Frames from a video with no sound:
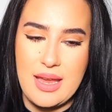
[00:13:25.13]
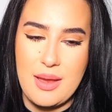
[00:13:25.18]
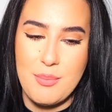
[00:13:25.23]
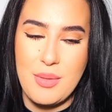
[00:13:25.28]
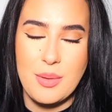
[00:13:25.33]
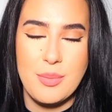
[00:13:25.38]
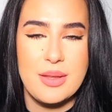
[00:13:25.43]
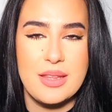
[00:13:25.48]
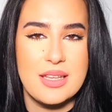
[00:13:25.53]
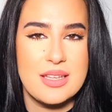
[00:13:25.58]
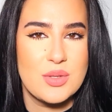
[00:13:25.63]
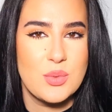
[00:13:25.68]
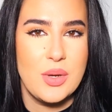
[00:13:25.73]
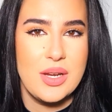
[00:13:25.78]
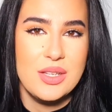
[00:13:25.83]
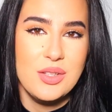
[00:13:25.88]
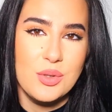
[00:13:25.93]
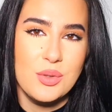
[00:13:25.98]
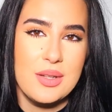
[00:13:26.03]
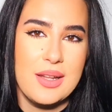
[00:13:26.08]
Maybe that's
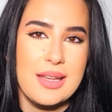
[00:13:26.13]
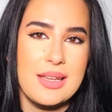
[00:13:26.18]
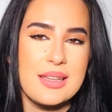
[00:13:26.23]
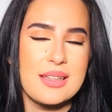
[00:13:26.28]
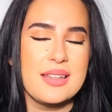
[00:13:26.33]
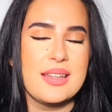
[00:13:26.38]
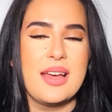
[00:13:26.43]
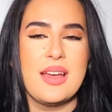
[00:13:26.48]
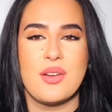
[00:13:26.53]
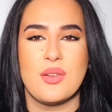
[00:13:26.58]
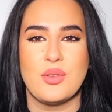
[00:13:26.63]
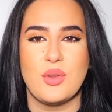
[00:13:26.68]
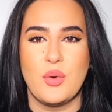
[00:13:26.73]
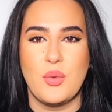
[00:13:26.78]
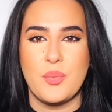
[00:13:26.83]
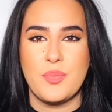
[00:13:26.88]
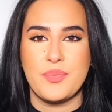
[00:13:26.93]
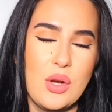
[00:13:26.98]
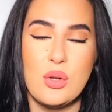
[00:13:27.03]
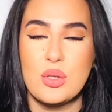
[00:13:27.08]
why I don't like it, I don't
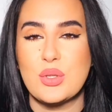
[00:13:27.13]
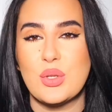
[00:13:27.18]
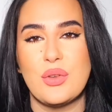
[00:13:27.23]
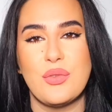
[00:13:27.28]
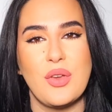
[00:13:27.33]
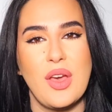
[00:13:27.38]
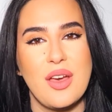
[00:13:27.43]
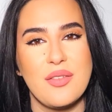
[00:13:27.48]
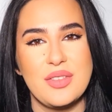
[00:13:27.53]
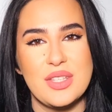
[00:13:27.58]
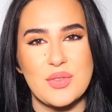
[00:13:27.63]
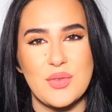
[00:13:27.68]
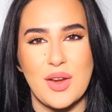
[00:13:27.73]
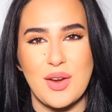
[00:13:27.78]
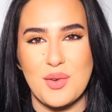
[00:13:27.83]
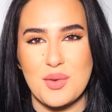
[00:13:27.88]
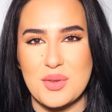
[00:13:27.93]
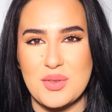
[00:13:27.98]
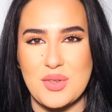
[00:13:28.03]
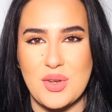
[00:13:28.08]
know. Also, if you have this
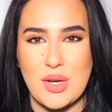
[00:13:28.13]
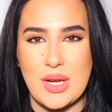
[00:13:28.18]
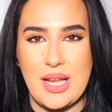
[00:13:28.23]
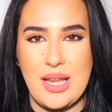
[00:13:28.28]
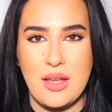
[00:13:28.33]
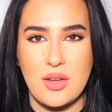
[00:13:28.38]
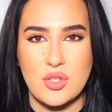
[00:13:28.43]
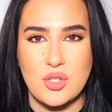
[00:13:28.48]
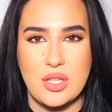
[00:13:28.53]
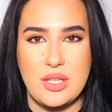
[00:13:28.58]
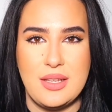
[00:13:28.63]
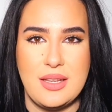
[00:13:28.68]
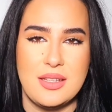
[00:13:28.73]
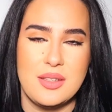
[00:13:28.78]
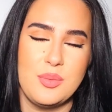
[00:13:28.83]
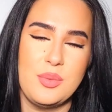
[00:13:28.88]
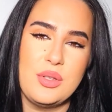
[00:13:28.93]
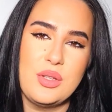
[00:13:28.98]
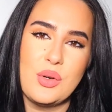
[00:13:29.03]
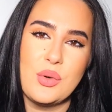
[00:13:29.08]
fragrance in your collection,
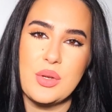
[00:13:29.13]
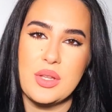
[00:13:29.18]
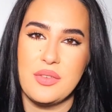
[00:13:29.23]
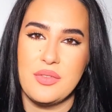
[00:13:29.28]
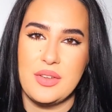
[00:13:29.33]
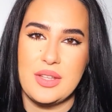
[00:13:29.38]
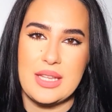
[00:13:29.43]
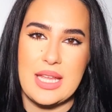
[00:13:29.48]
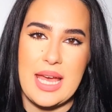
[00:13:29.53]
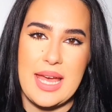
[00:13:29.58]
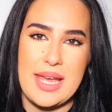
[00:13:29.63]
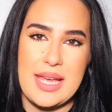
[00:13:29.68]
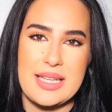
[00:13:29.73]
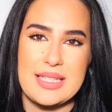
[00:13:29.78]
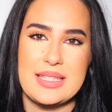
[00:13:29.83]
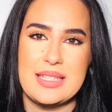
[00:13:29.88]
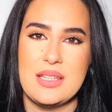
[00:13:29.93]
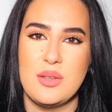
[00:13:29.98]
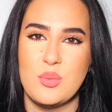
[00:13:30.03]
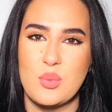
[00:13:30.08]
let me know if it
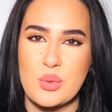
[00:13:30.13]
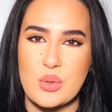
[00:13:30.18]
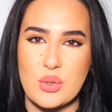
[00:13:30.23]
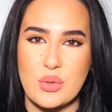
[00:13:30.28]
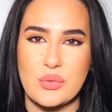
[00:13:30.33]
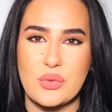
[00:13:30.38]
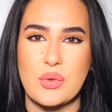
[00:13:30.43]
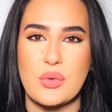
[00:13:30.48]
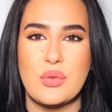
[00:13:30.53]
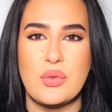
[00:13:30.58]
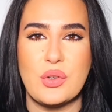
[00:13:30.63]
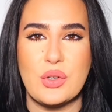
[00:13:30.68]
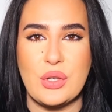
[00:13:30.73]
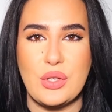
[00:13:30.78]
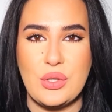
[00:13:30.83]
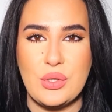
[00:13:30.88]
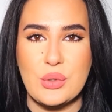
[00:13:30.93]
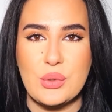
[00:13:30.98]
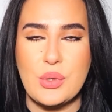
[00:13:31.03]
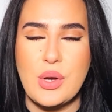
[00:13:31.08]
has improved for
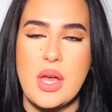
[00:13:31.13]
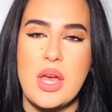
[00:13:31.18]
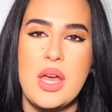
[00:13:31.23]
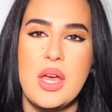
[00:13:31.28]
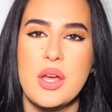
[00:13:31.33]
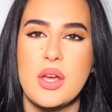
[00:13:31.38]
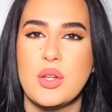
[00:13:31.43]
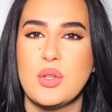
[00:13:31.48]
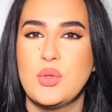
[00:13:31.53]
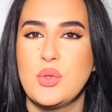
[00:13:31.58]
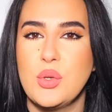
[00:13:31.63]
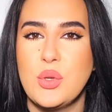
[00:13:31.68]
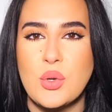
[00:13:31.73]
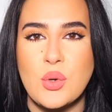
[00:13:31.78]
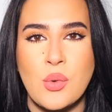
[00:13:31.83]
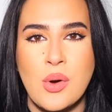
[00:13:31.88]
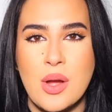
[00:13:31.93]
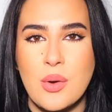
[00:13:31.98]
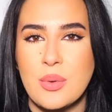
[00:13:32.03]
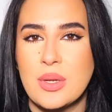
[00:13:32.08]
you. Do
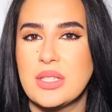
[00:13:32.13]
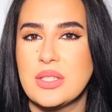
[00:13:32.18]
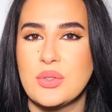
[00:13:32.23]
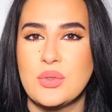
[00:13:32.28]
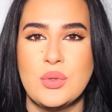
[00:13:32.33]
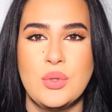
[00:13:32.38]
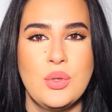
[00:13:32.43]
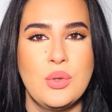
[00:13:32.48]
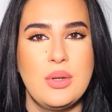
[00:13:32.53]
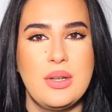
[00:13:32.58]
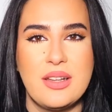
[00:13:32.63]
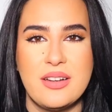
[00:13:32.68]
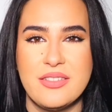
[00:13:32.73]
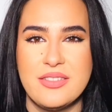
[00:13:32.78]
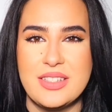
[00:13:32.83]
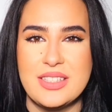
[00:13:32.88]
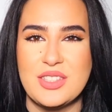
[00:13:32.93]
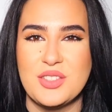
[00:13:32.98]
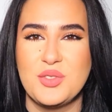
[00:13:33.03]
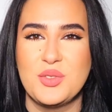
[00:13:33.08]
you wear it? Do you
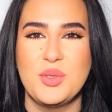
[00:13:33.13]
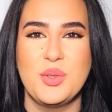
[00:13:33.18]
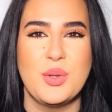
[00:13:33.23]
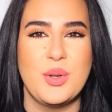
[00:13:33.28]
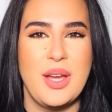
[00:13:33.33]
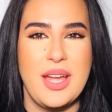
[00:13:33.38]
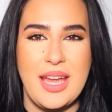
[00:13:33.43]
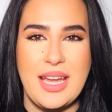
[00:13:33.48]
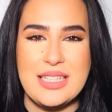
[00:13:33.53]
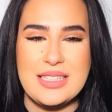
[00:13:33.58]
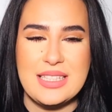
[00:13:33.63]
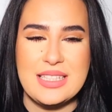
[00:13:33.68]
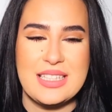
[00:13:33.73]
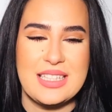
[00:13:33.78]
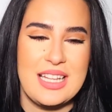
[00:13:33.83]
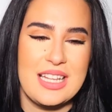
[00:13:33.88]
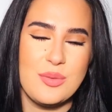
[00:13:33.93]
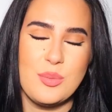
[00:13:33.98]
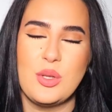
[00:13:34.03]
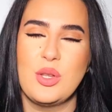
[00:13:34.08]
love it? Do you hate it?
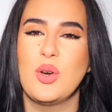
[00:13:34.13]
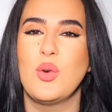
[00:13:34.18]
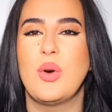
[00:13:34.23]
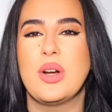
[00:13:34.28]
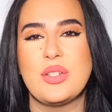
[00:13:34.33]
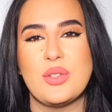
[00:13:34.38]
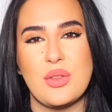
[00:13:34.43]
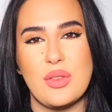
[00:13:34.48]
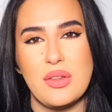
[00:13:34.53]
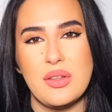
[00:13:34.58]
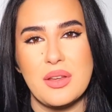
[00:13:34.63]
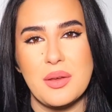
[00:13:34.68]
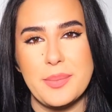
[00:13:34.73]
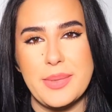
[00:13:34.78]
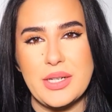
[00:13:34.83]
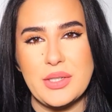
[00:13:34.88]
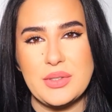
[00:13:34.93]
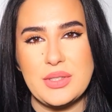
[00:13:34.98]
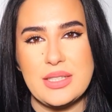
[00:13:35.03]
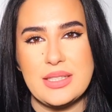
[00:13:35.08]
Let me know what you think
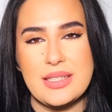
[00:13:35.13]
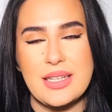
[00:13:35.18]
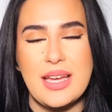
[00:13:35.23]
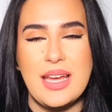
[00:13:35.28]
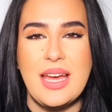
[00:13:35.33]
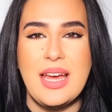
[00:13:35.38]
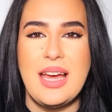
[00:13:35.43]
about it.